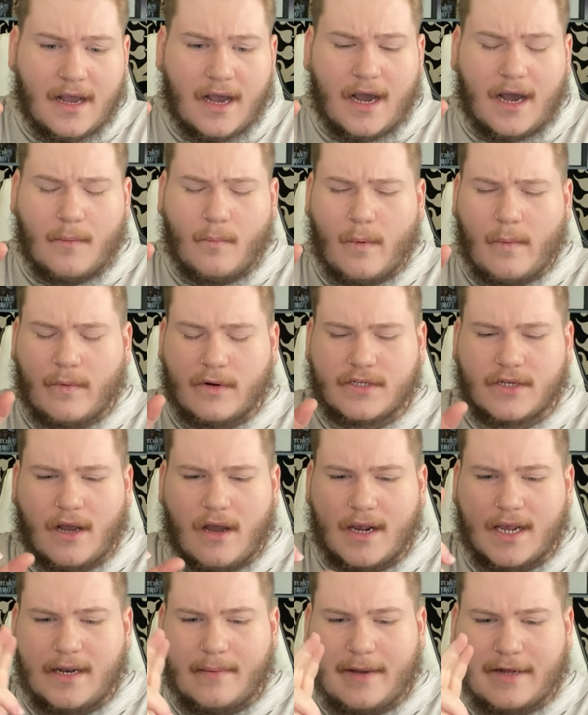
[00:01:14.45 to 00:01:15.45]
When we're
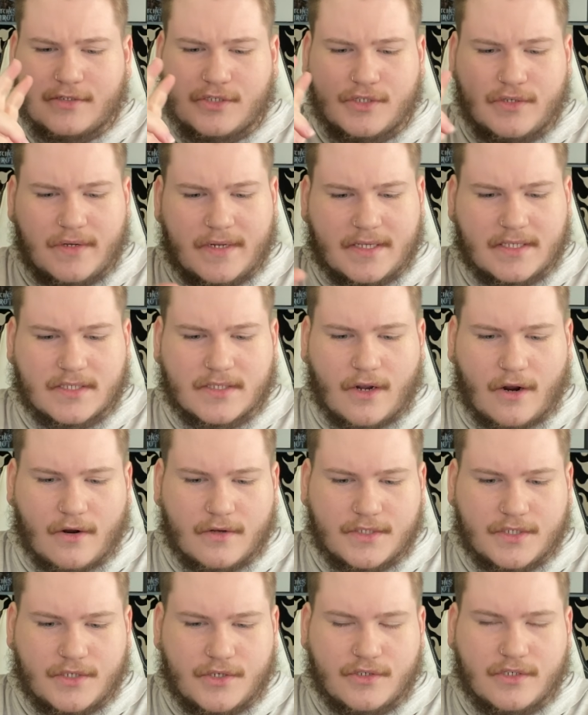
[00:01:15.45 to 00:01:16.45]
talking about shooting
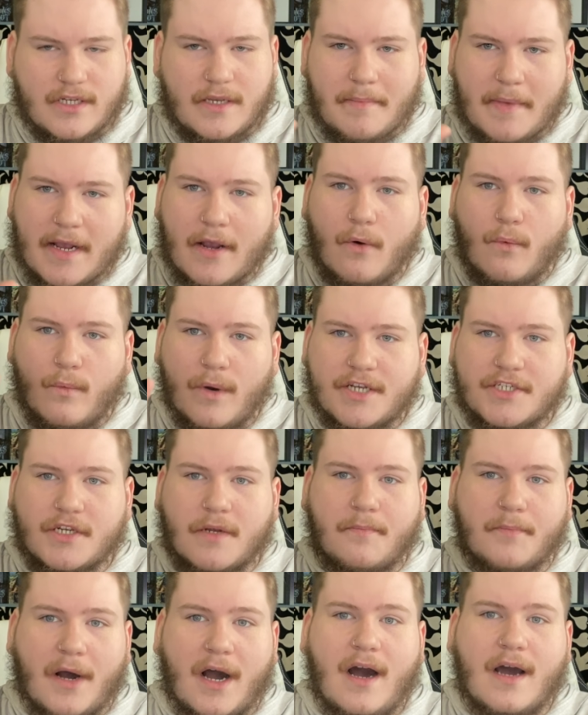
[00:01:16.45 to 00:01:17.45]
stars, you usually make a wish
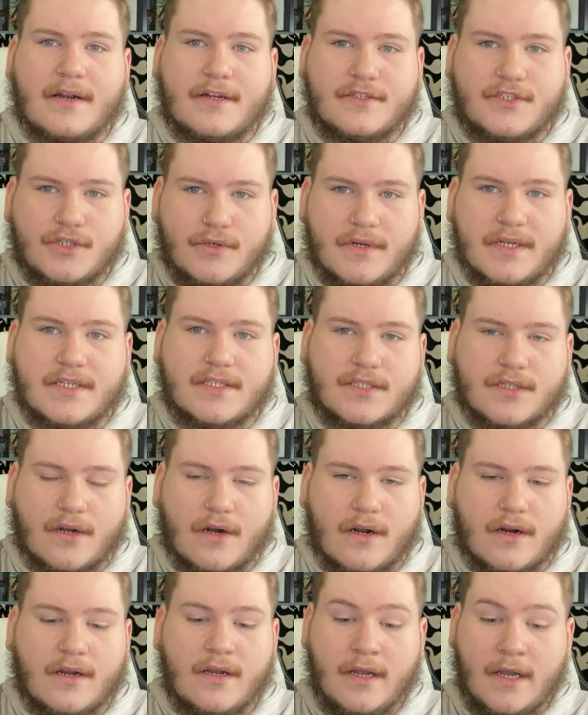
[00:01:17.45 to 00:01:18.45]
upon a shooting
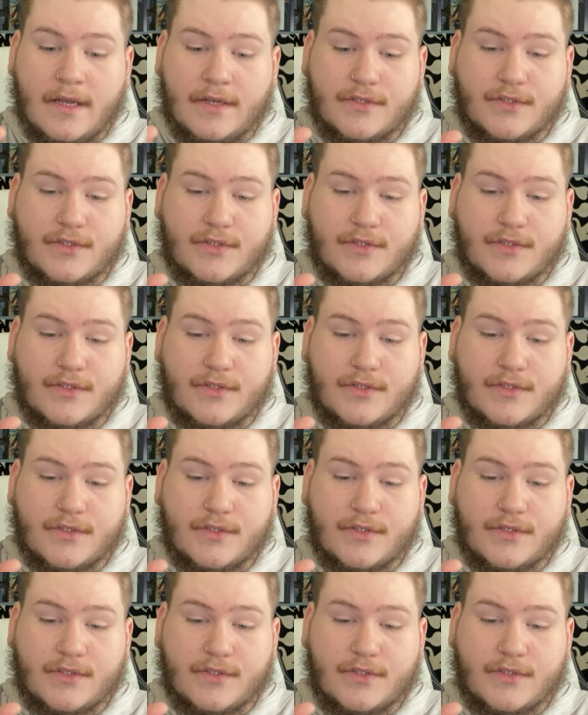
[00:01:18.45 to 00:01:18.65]
star.